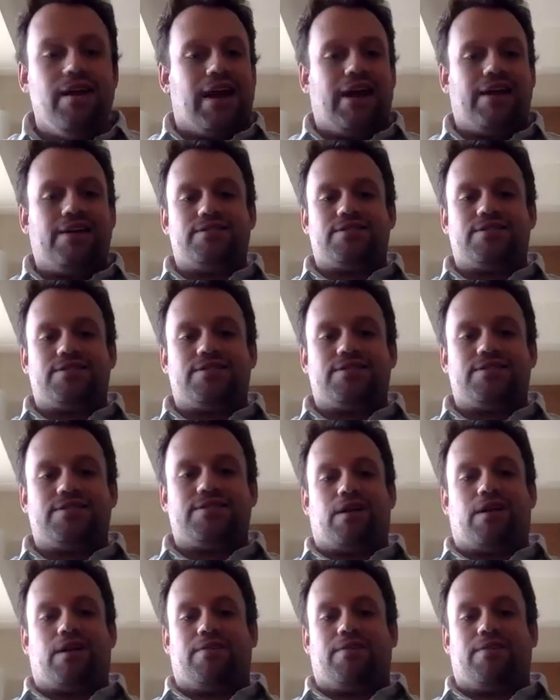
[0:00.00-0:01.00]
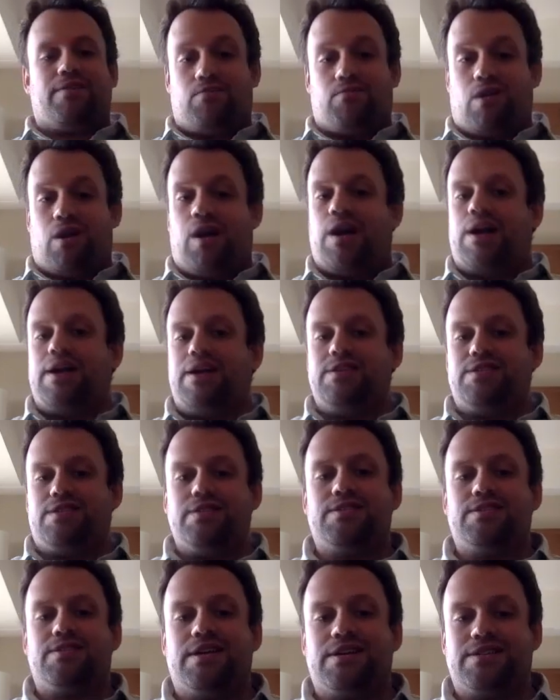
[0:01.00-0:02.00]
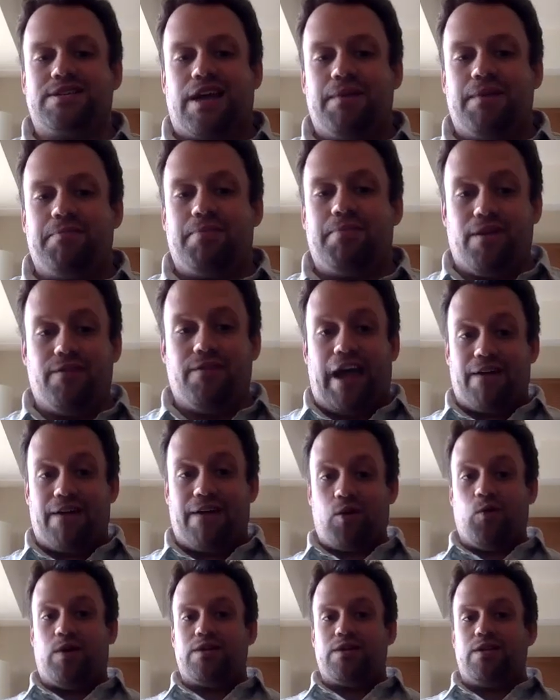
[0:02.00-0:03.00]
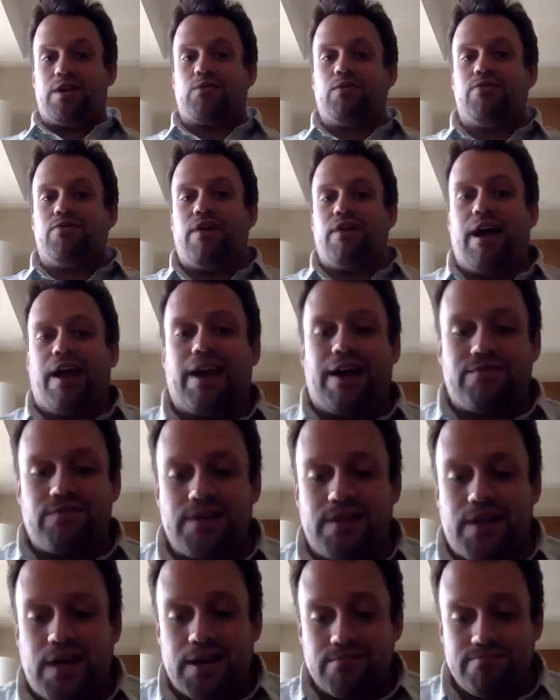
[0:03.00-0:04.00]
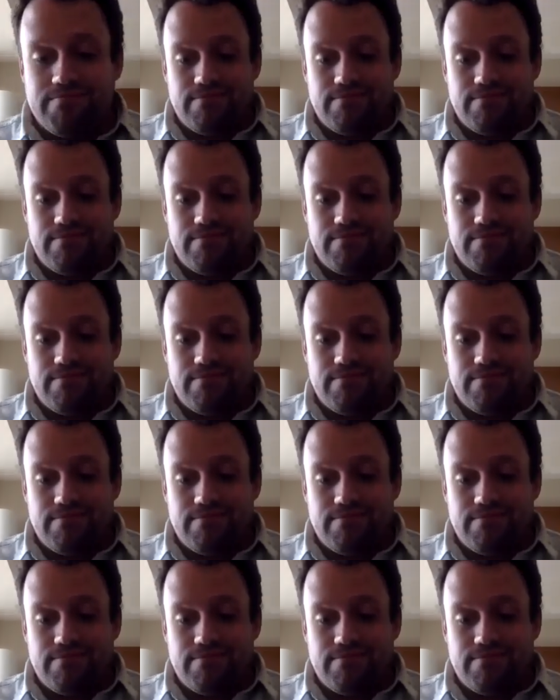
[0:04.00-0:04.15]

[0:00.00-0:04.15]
And Steve, correct me if I'm wrong, is this an example of everyone liquefying everything?